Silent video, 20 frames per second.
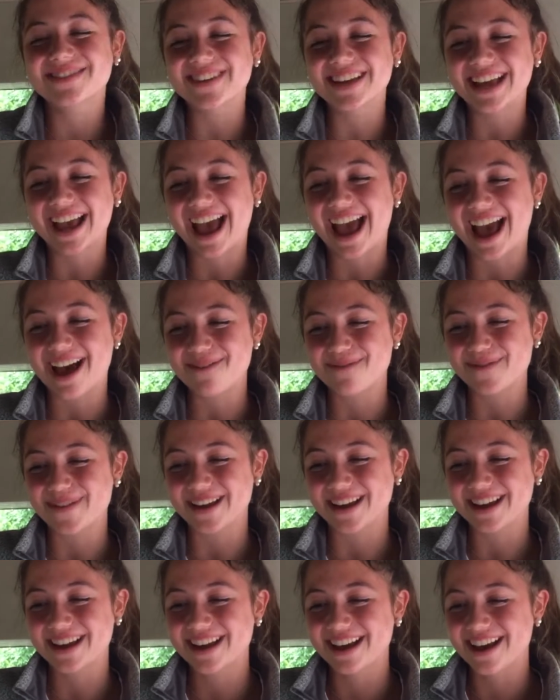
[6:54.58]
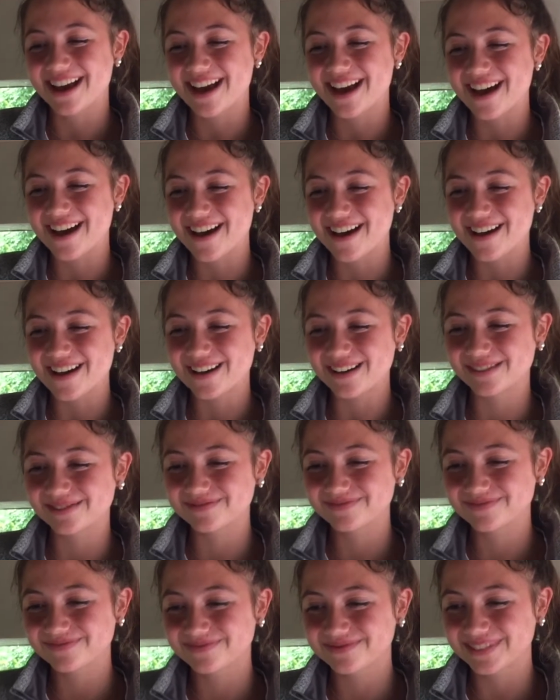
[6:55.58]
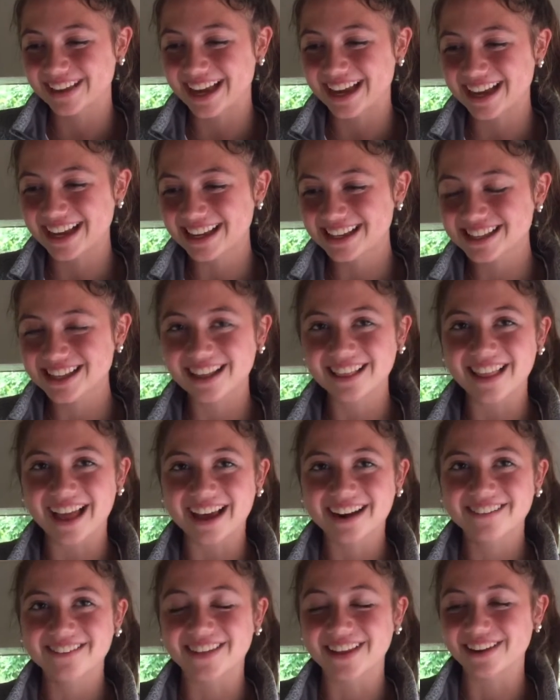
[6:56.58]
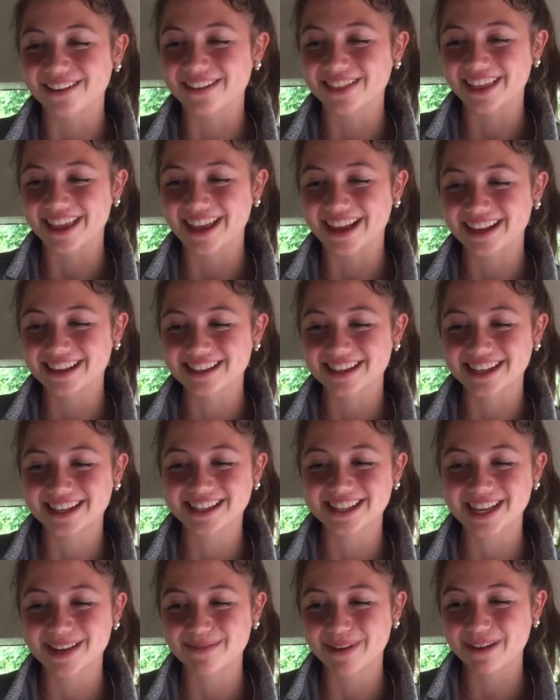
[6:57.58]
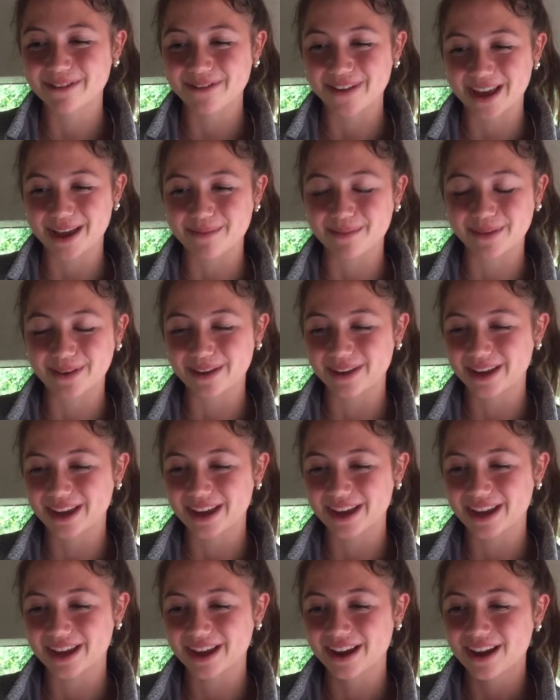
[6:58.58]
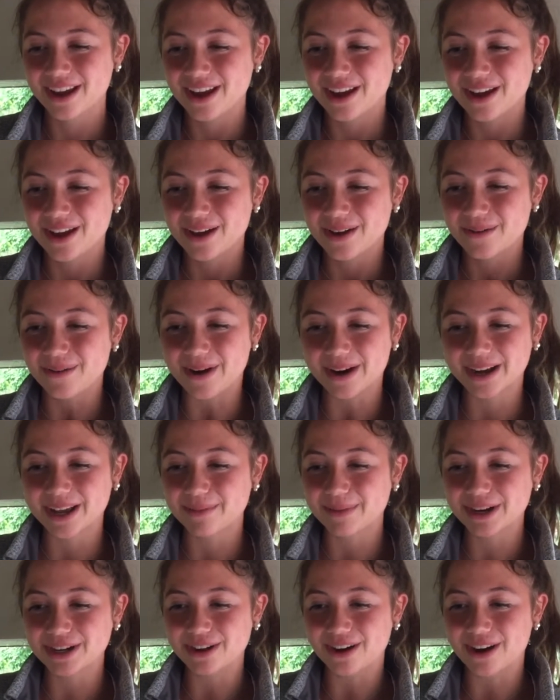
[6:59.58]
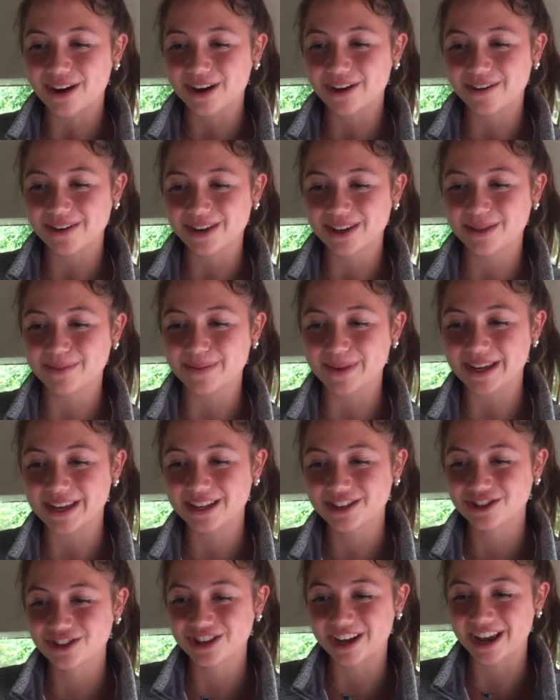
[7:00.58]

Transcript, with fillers: is. Me happy. Um, I guess a lot of little things, like seeing my family, walking my dog, going to the beach,